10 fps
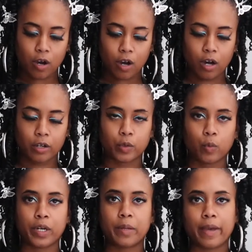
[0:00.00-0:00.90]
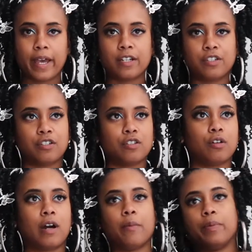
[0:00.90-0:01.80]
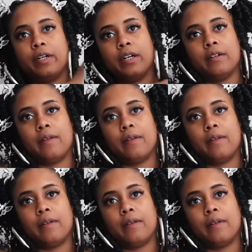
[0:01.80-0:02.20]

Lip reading: called What a Match. So I'll put